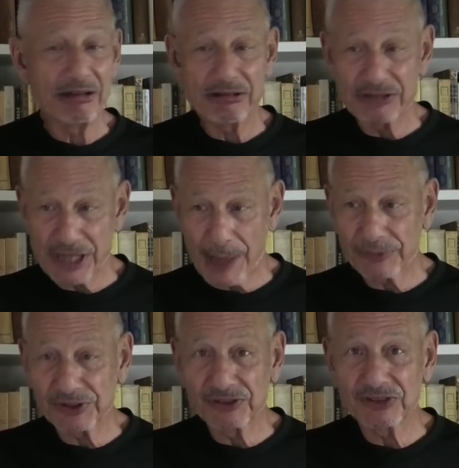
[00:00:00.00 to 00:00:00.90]
The
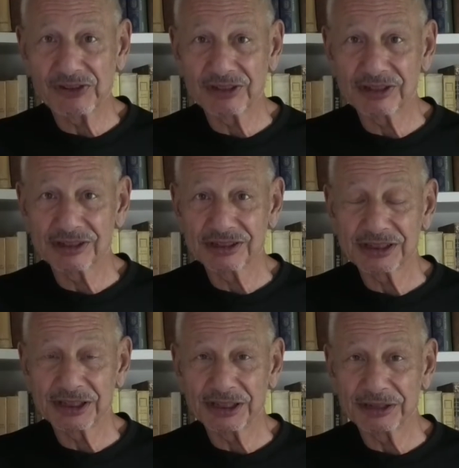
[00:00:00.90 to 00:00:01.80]
absence
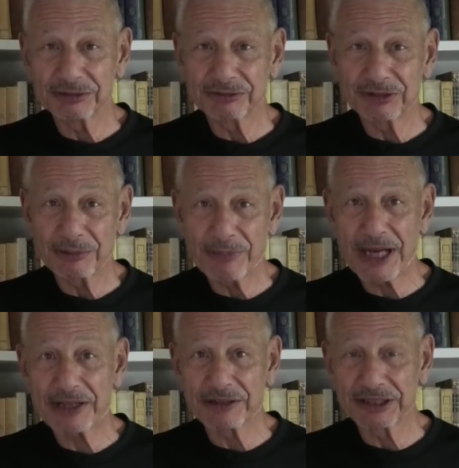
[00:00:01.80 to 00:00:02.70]
of a
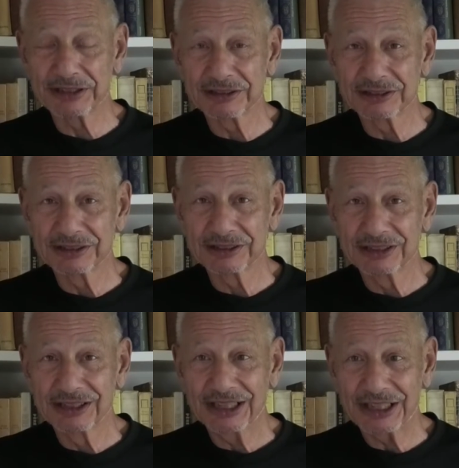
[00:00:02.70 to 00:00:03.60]
battery,
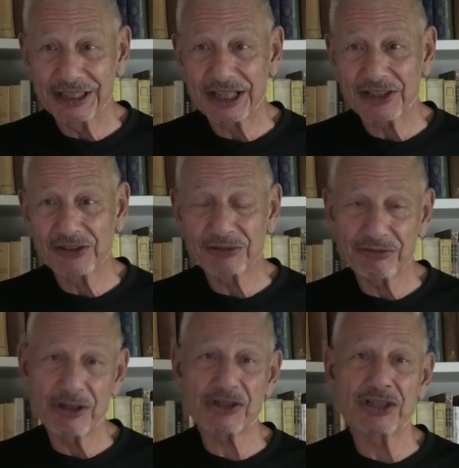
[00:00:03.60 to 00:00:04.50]
and hence a
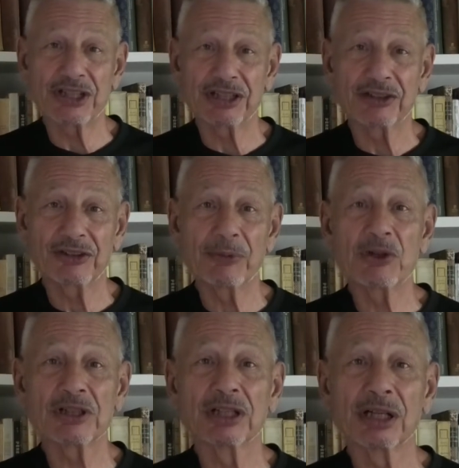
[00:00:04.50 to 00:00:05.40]
functioning smoke
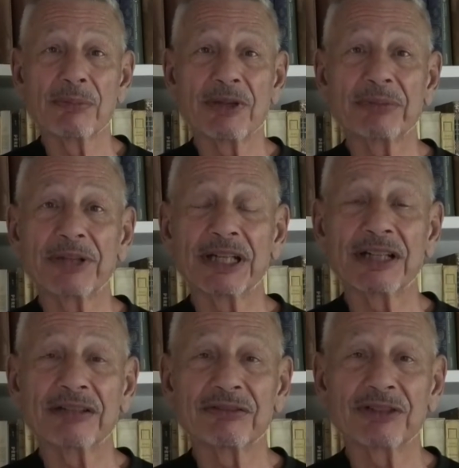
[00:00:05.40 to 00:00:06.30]
alarm that might
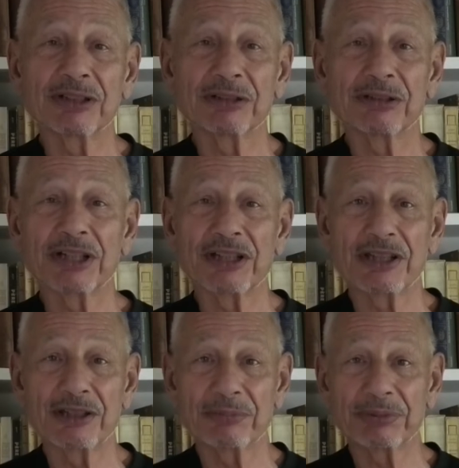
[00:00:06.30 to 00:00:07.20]
have alerted
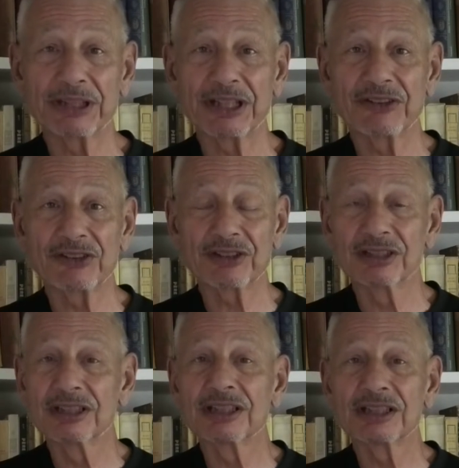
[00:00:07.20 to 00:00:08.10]
the police
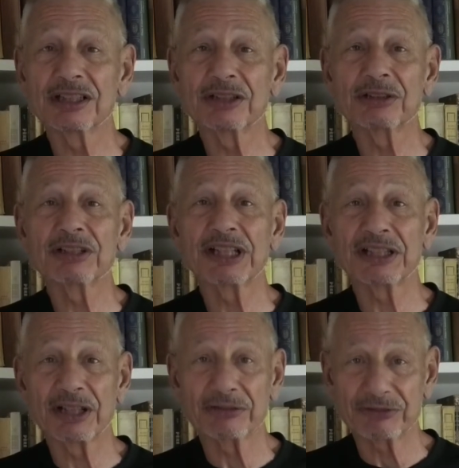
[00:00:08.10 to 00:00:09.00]
early
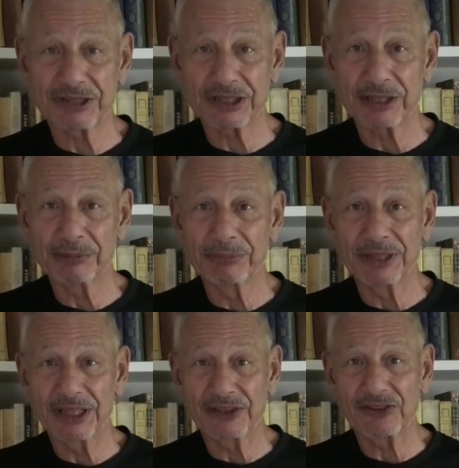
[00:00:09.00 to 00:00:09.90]
enough to come
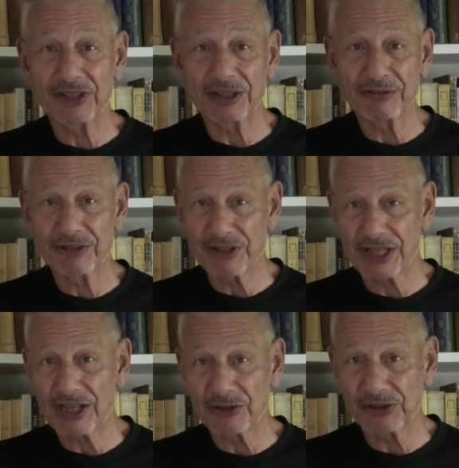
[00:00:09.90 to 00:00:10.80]
and save the
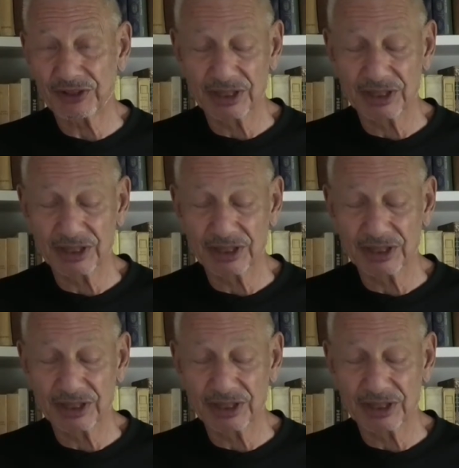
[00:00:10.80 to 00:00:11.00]
house.